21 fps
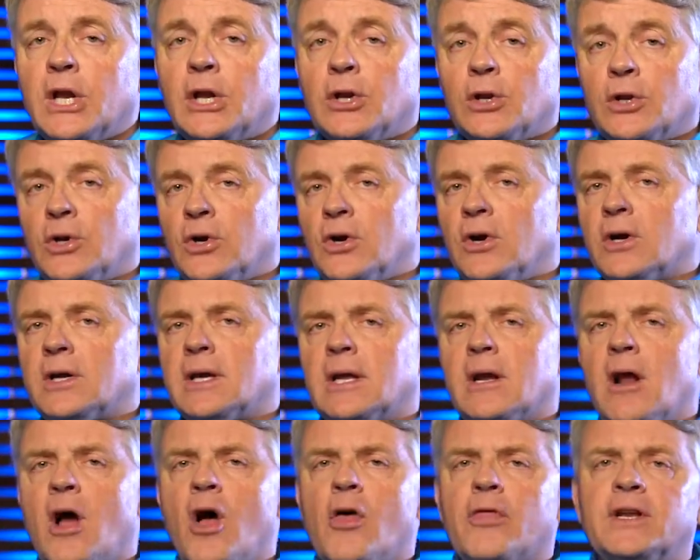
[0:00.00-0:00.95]
look
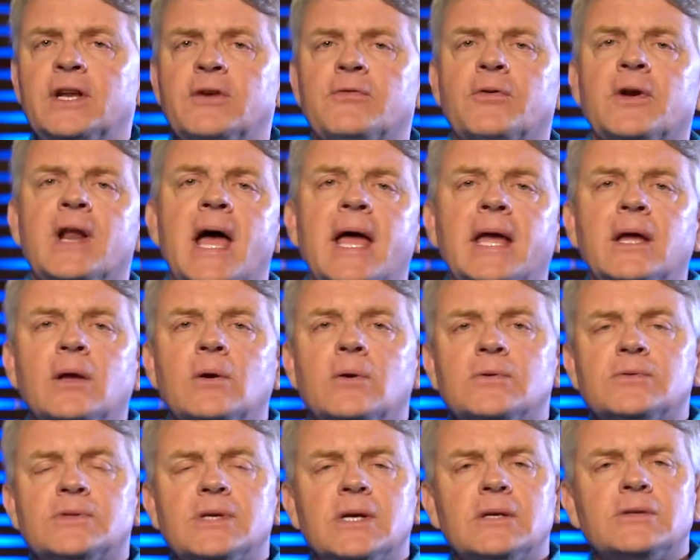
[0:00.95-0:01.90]
at all the different
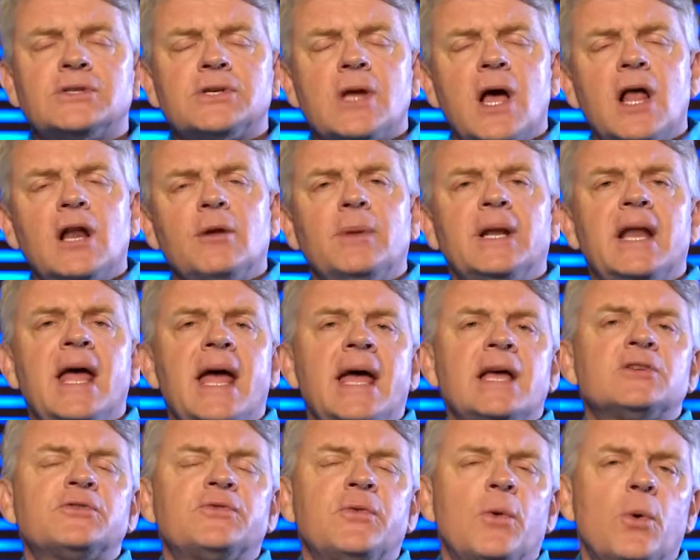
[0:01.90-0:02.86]
angles that Solomon
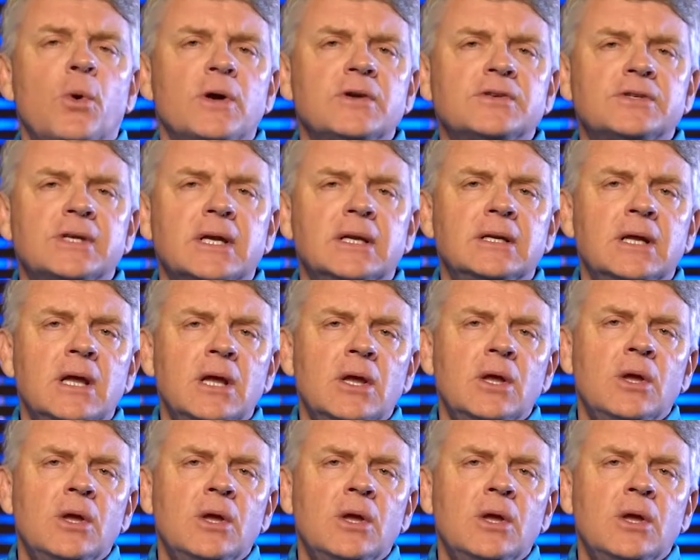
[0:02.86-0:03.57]
has for us, and